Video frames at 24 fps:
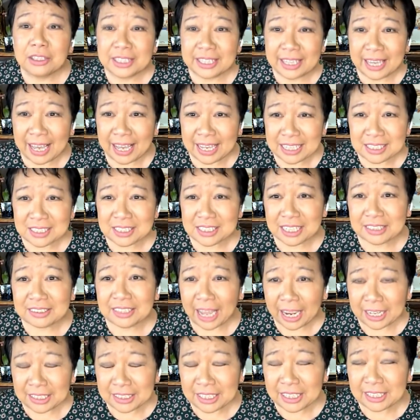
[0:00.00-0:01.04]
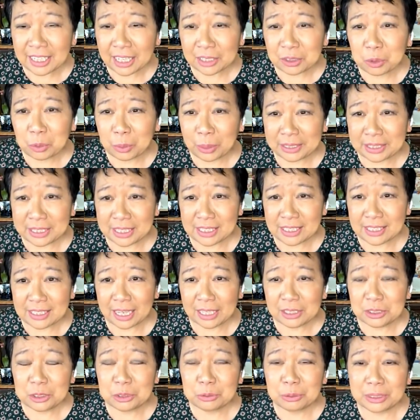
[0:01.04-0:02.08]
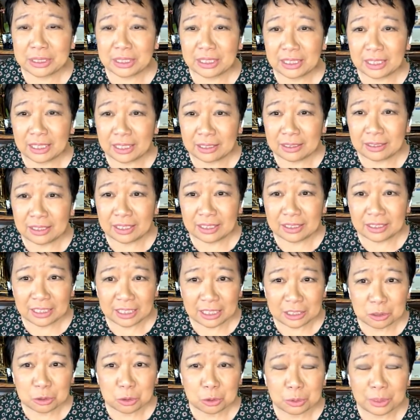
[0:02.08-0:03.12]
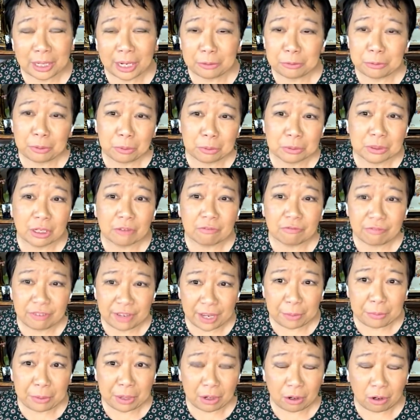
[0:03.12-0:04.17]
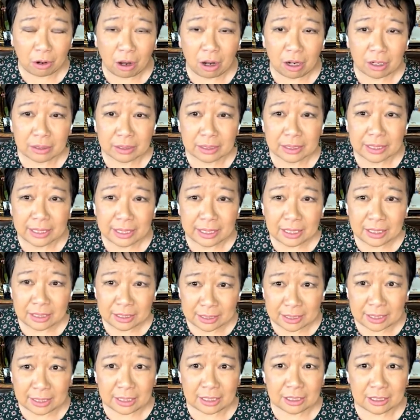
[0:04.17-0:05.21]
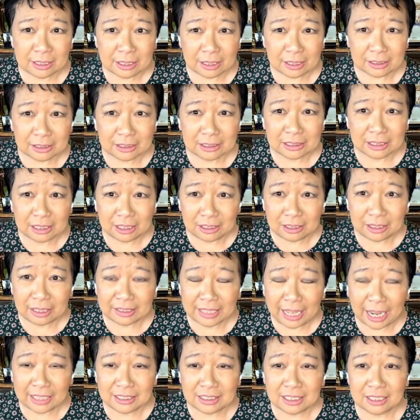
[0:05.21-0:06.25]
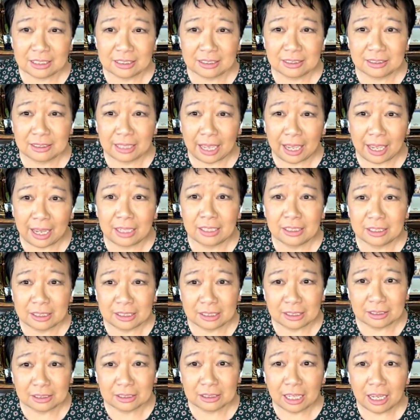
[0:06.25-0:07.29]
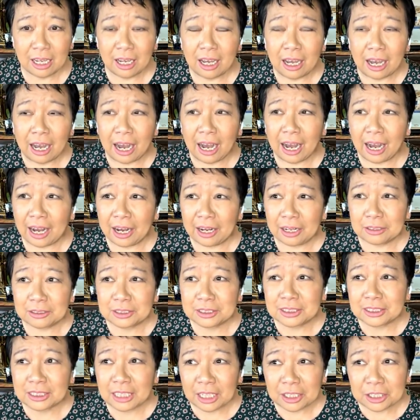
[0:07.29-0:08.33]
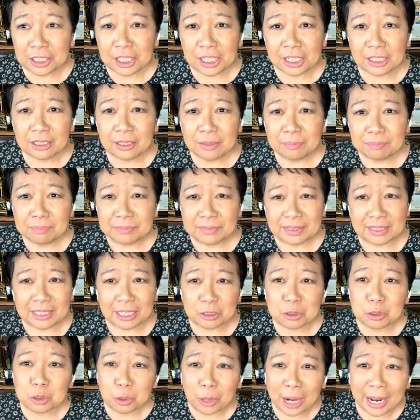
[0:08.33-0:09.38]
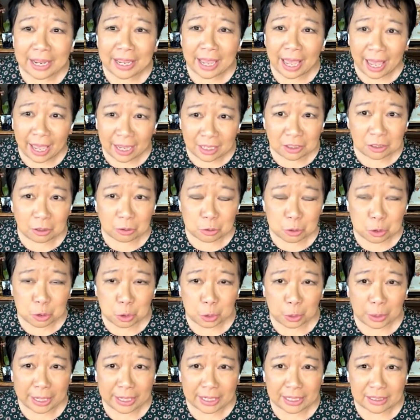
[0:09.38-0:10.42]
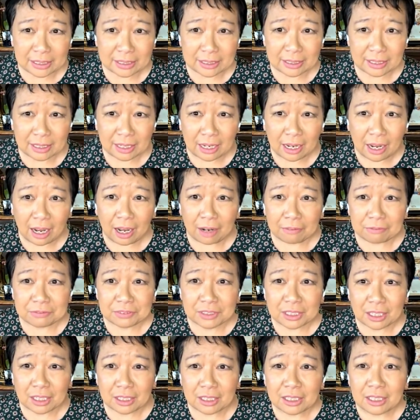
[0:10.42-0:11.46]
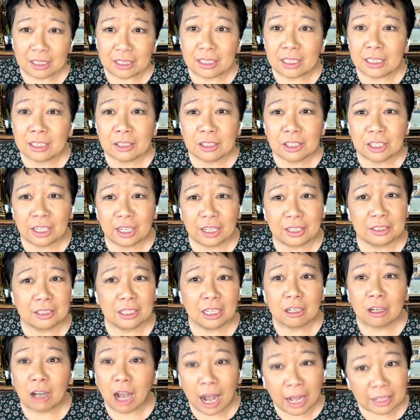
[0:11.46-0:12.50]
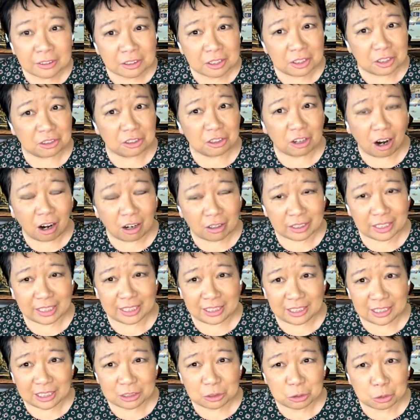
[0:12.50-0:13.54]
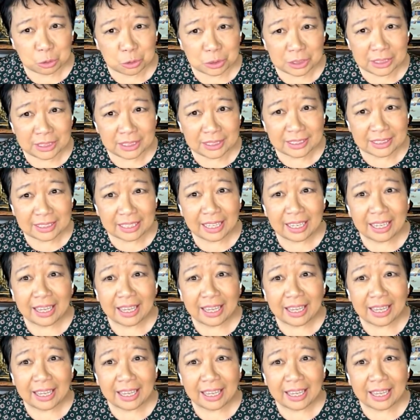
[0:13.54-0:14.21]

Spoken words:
the 19th and 20th century Indian history. I wrote a very long thesis in the 1980s, studying the triangle trade of the Indian cotton yarn industry